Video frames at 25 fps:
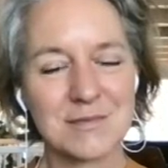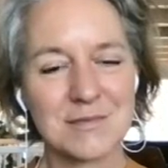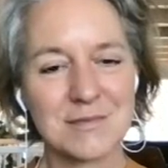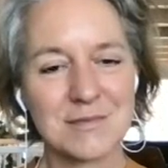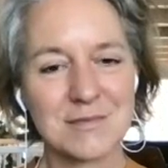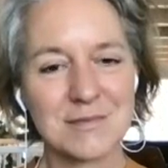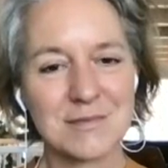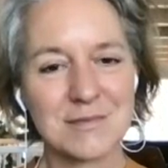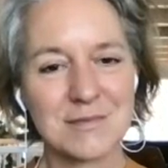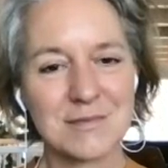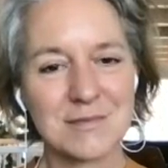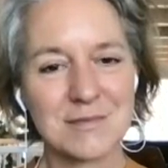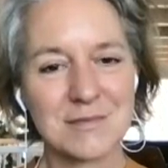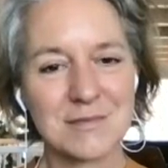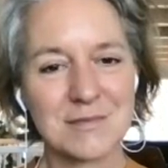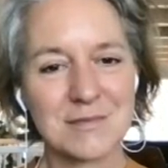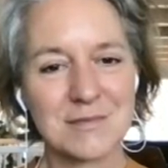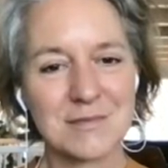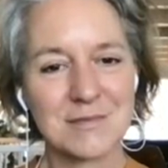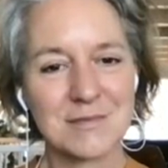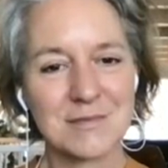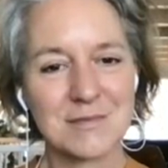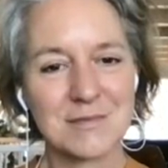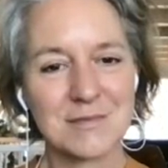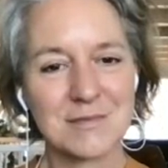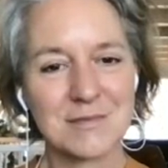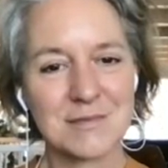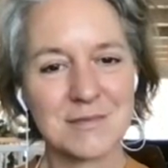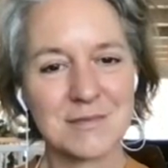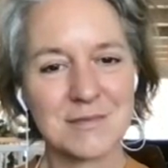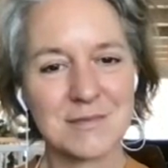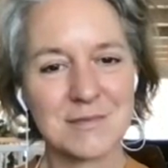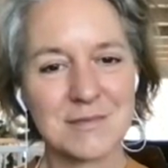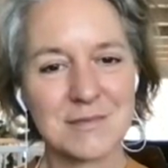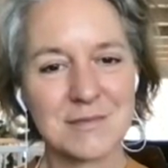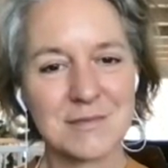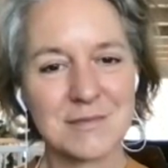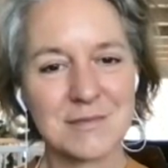
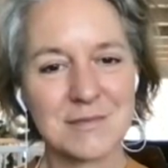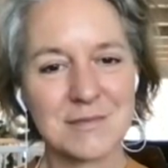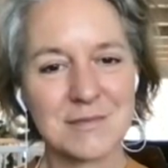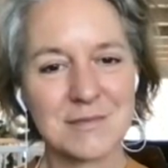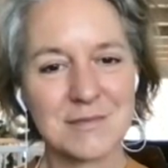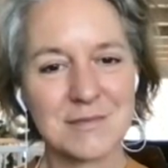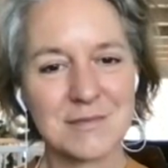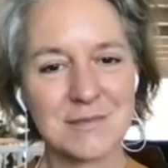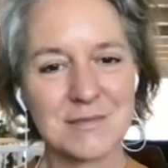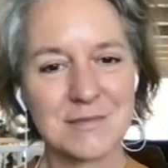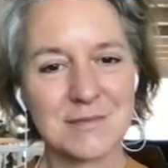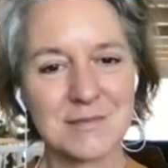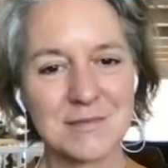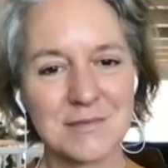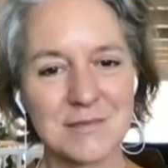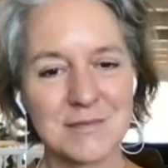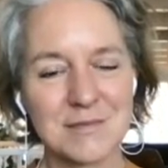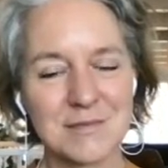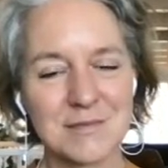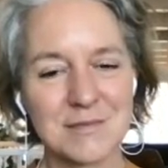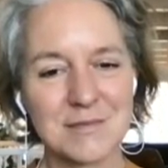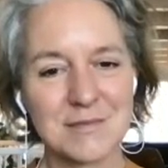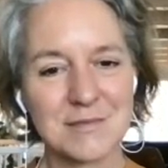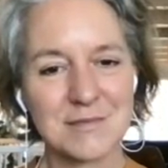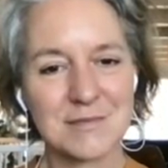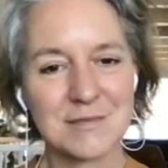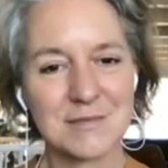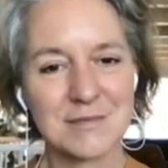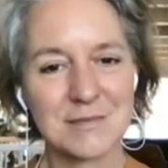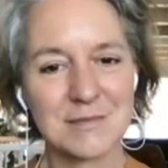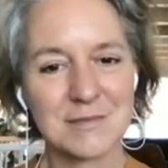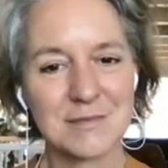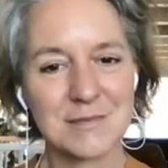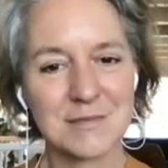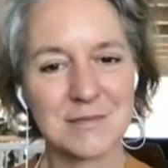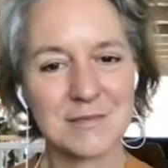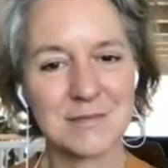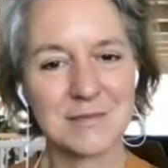This person isn't speaking.